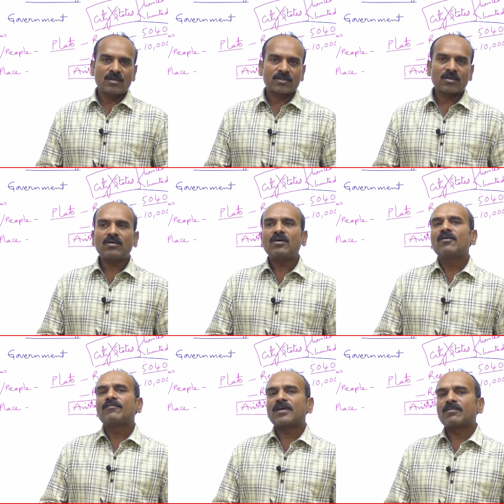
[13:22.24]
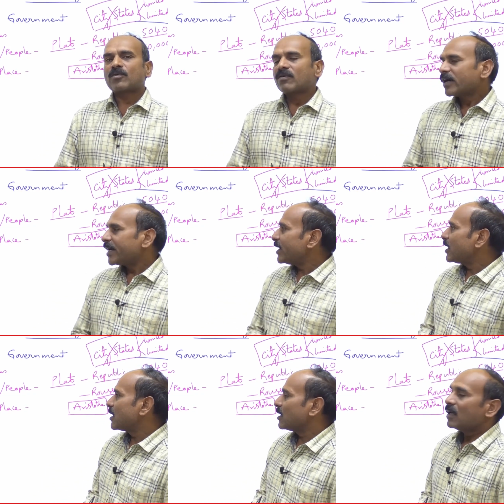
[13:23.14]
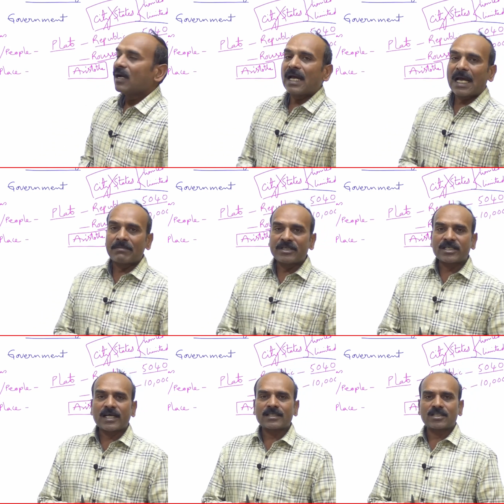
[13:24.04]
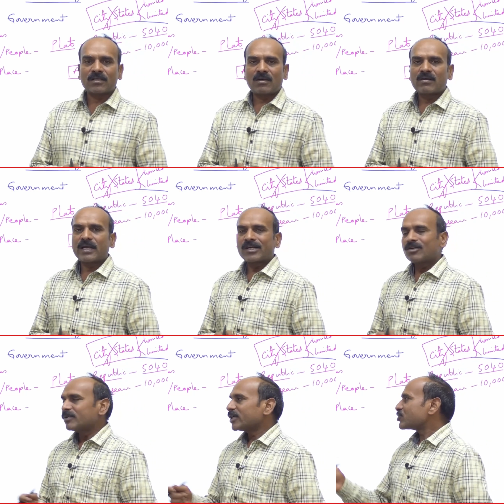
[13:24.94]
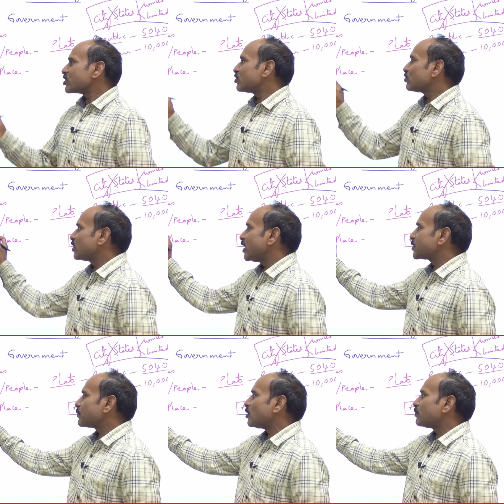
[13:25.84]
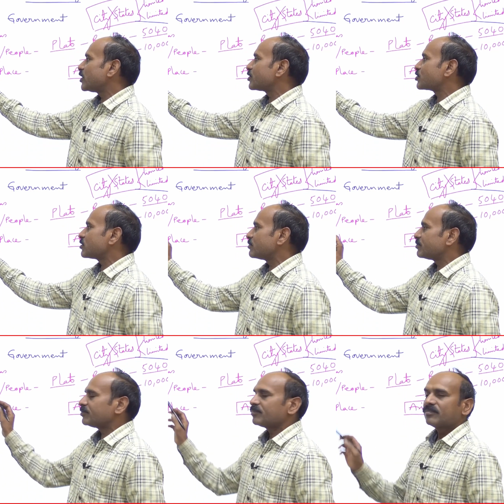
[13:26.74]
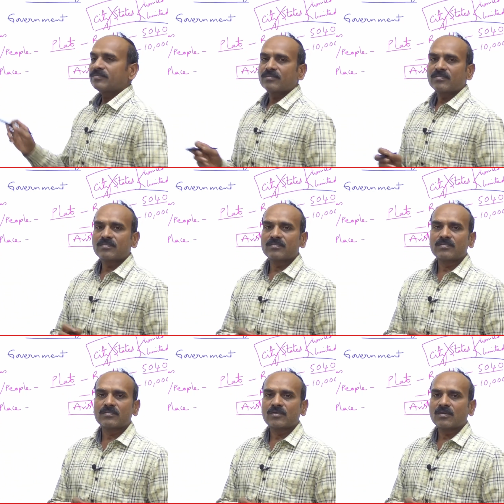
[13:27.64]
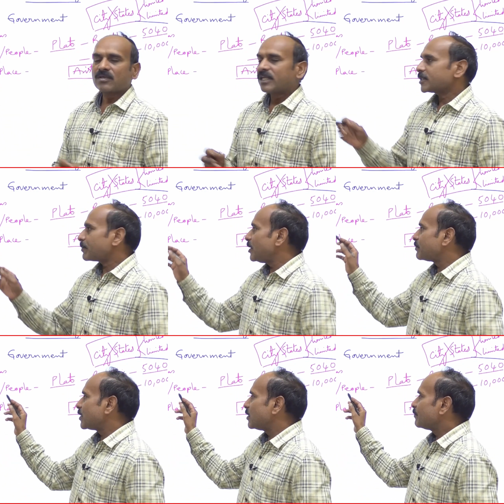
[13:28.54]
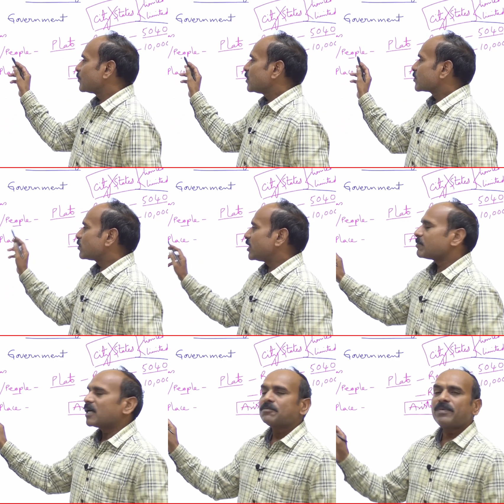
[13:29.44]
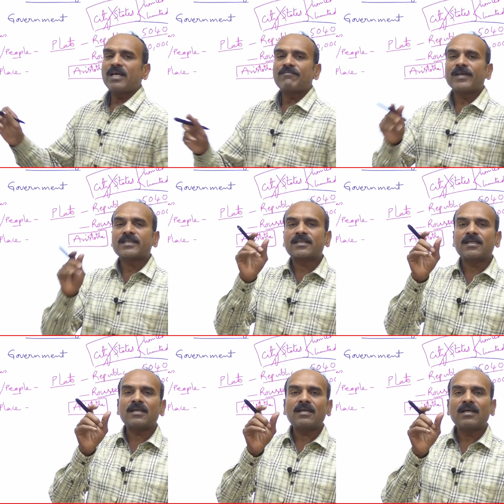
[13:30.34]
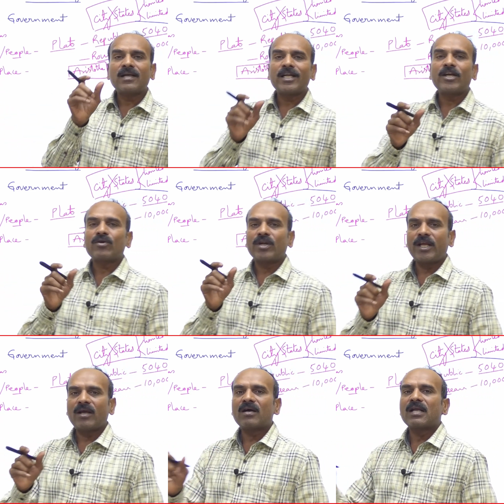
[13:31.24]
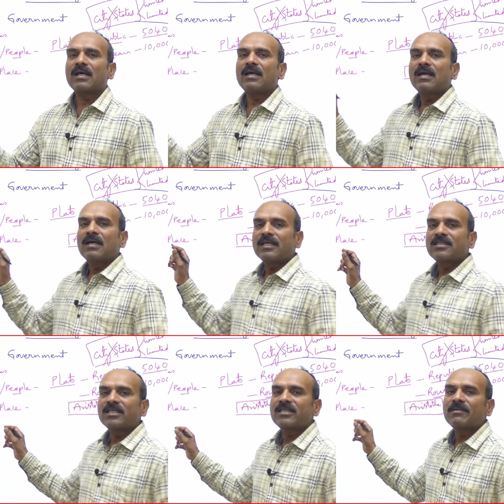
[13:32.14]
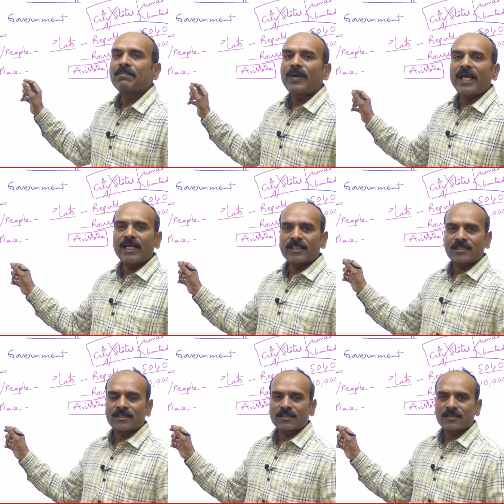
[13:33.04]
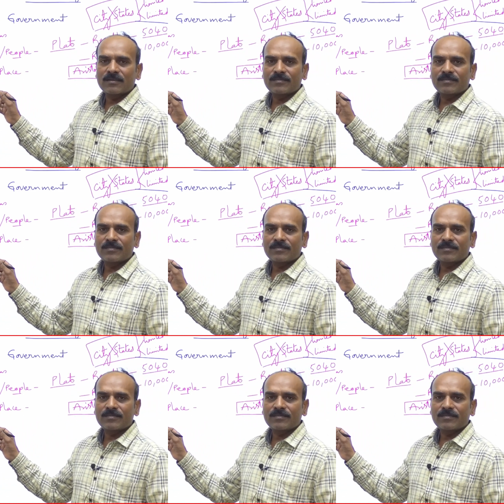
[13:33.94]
So for providing habitat or accommodation to these population or these people, so there must be a fixed territory or a restricted place.